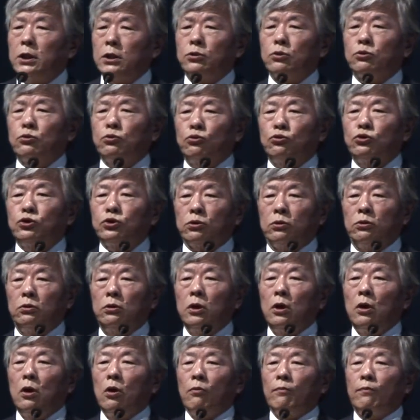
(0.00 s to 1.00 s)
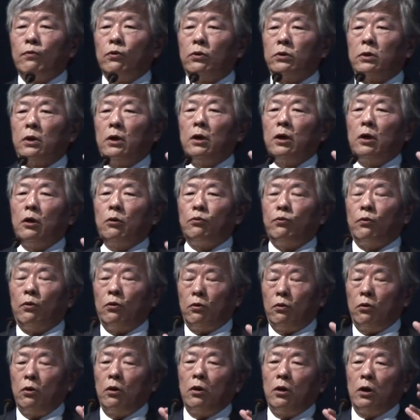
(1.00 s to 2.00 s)
is crucial for the
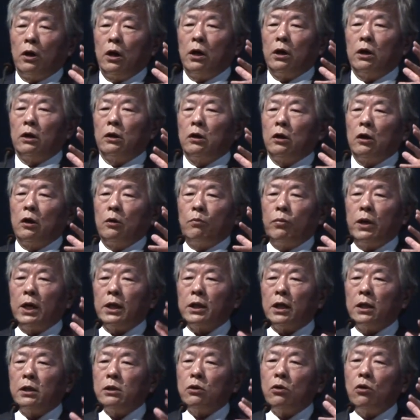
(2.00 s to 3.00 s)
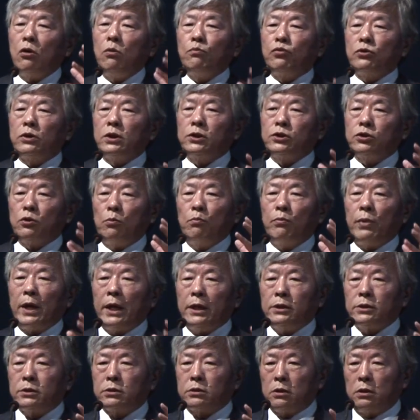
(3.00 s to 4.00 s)
pattern
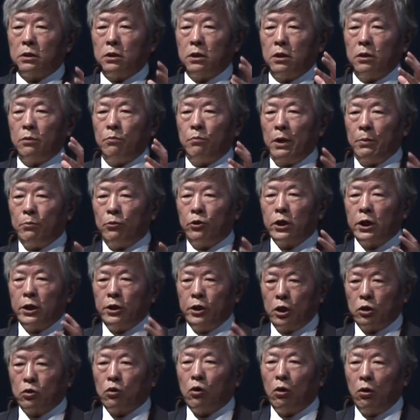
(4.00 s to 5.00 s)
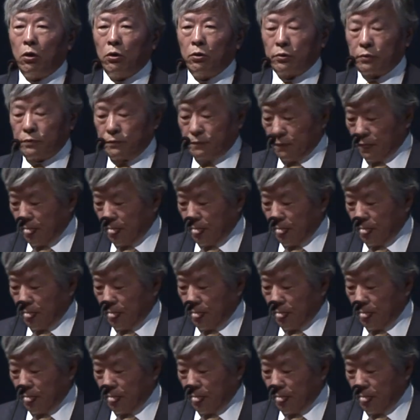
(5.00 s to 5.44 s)
completion-based memory recall.